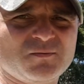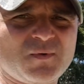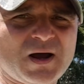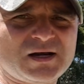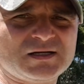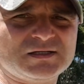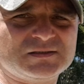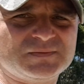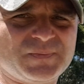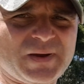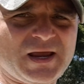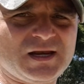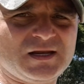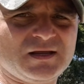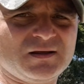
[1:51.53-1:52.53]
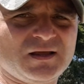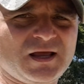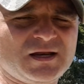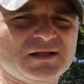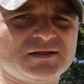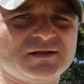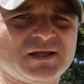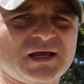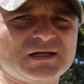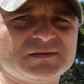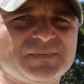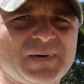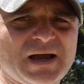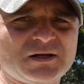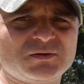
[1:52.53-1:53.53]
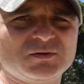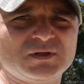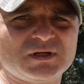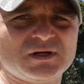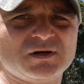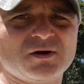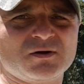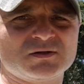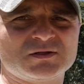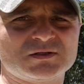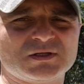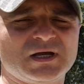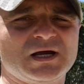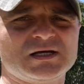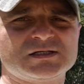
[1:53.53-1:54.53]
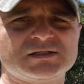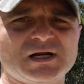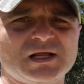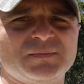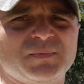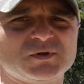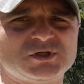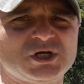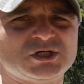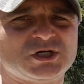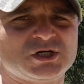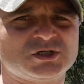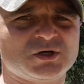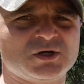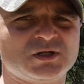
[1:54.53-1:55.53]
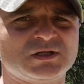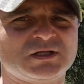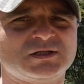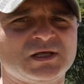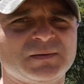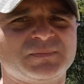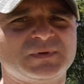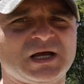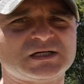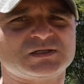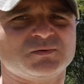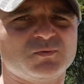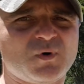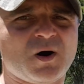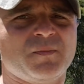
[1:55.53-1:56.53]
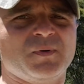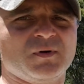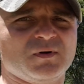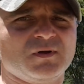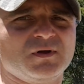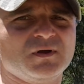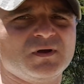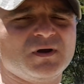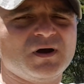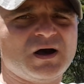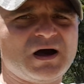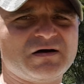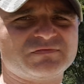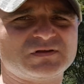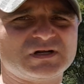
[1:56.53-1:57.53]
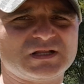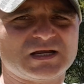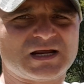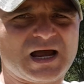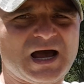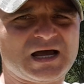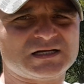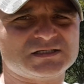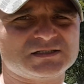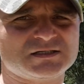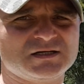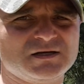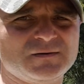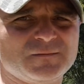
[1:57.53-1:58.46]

when it's bent and it turns back to the rod straight position, so the tip doesn't wobble after the cast,